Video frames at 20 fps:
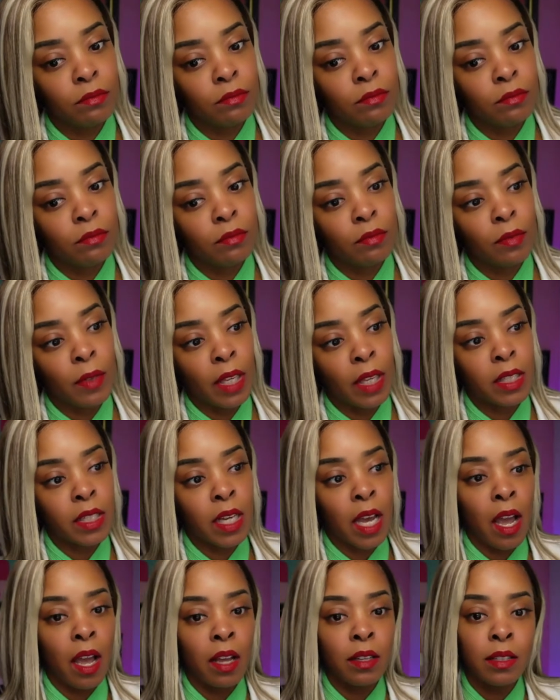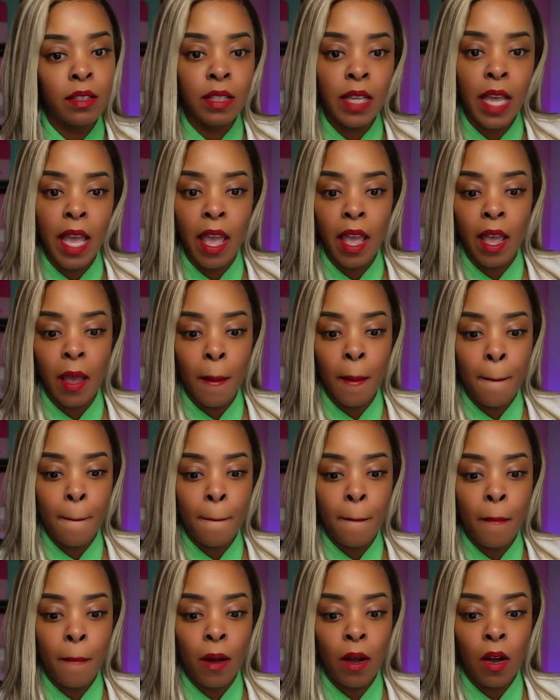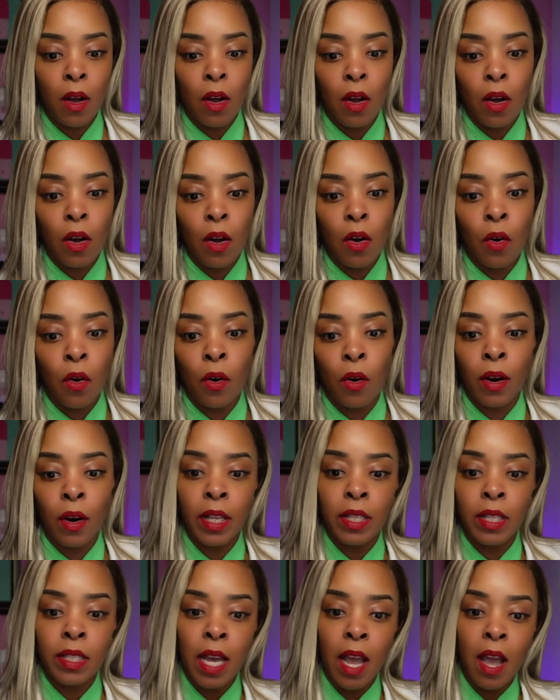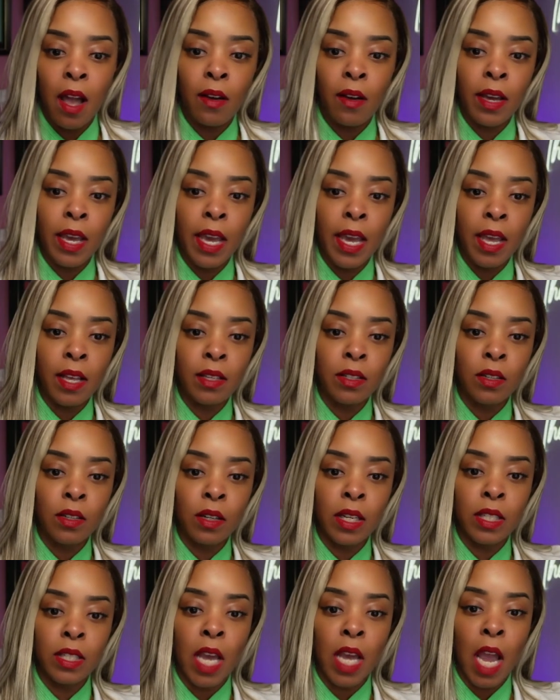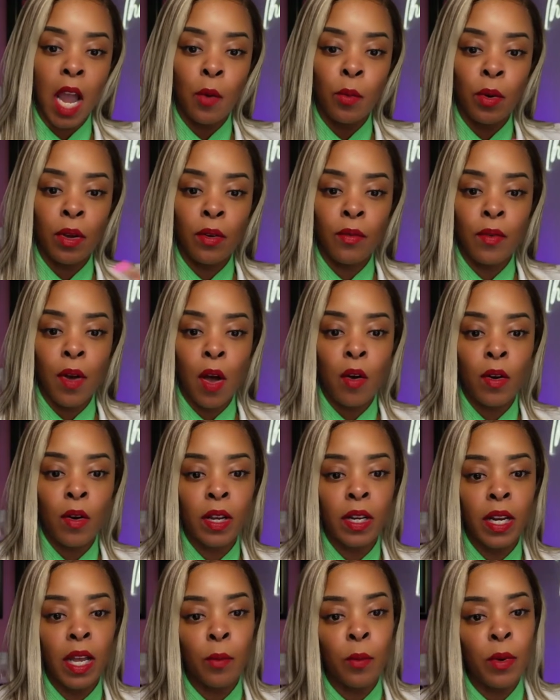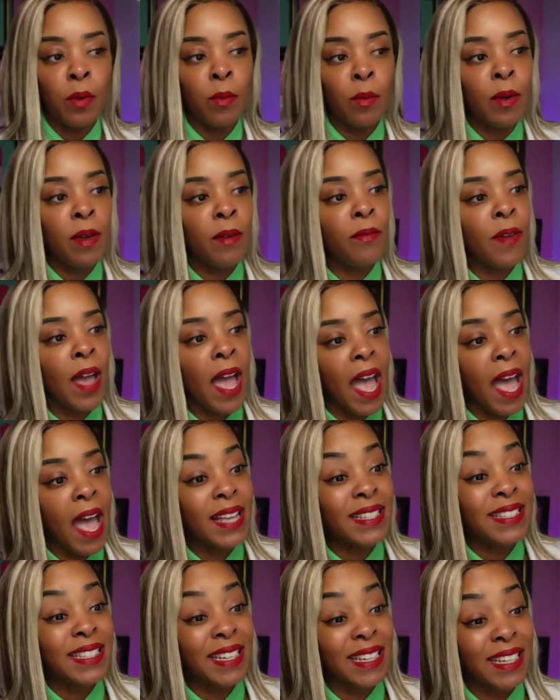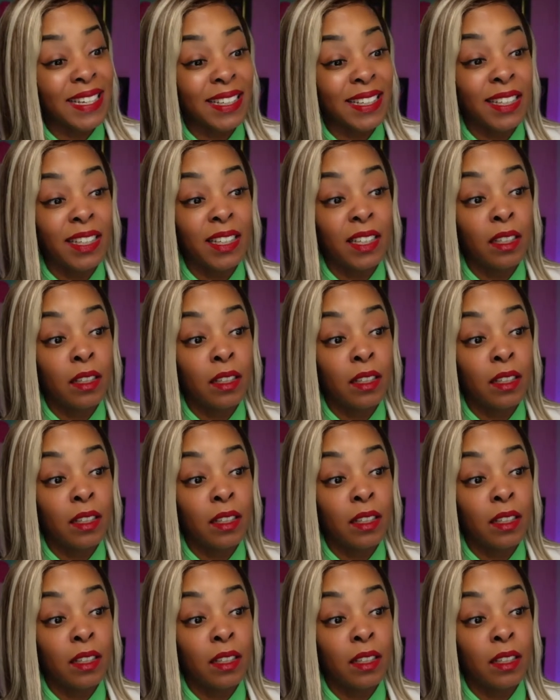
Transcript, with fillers: that y'all set, or that y'all cancel, that y'all revoking, that we revising